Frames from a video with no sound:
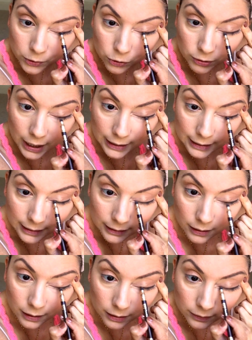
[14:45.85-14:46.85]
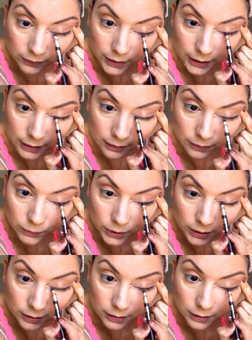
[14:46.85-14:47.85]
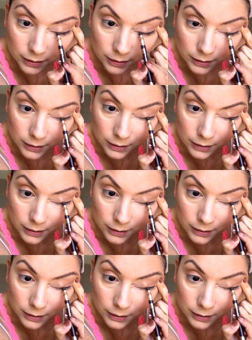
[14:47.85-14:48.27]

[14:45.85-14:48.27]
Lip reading: drag it kind of inwards